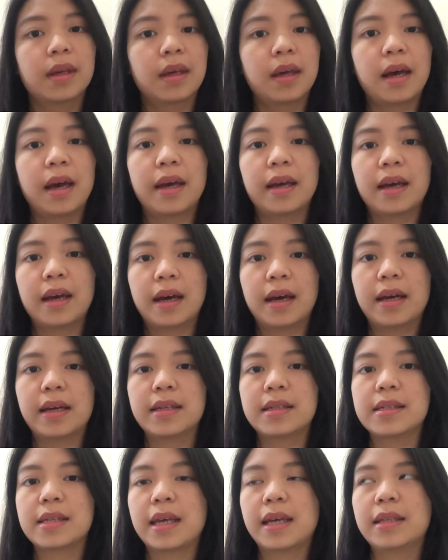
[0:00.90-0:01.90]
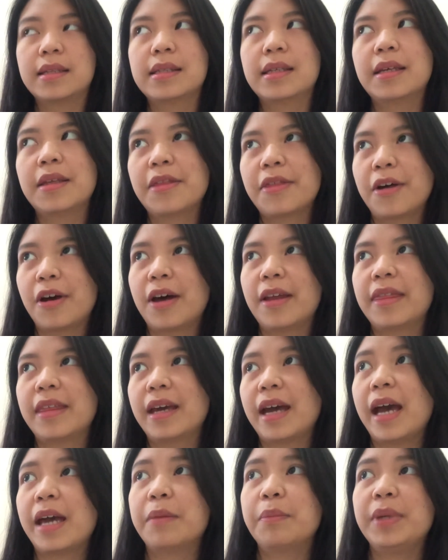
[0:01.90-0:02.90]
Hi guys, I didn't thought
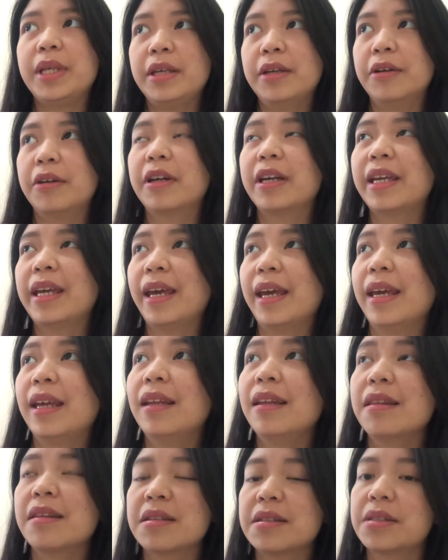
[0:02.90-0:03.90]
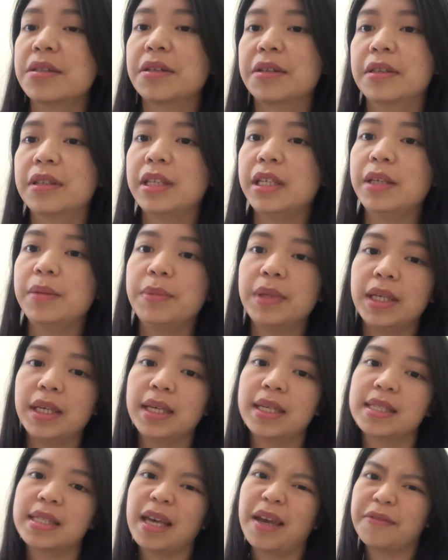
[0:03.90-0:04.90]
that I'd be here again this early
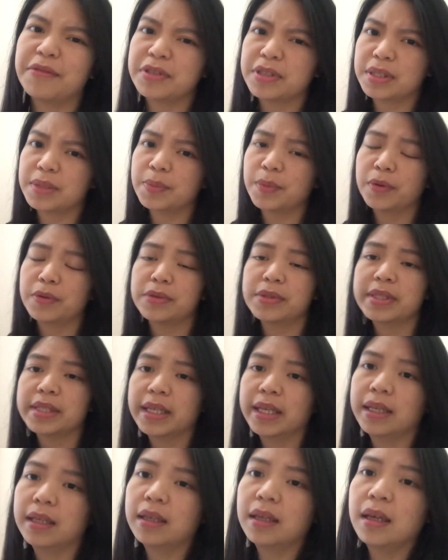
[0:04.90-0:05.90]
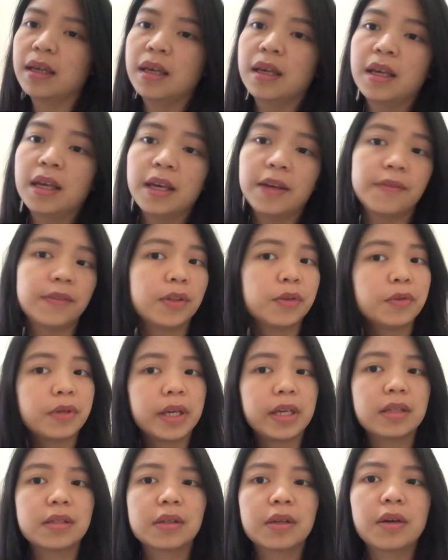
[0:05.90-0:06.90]
because I've just posted a few
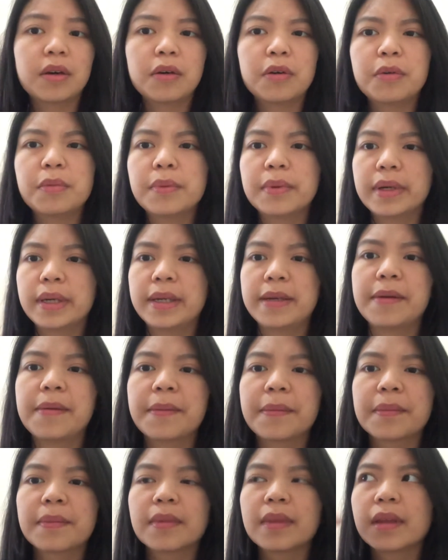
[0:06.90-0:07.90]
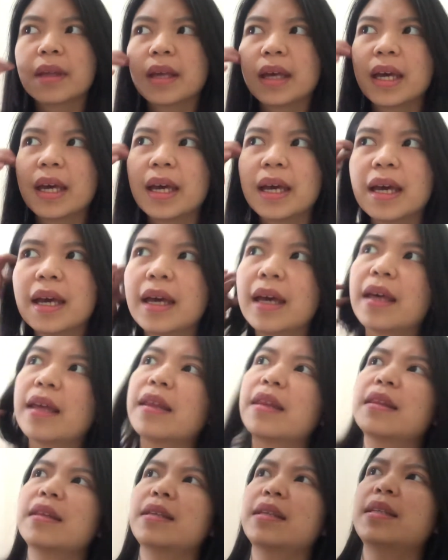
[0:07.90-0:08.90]
days ago, but
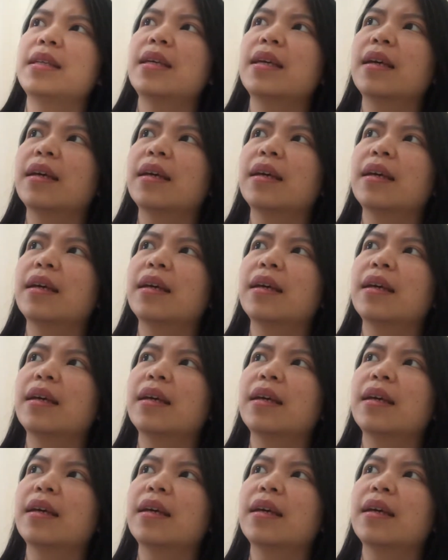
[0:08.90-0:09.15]
the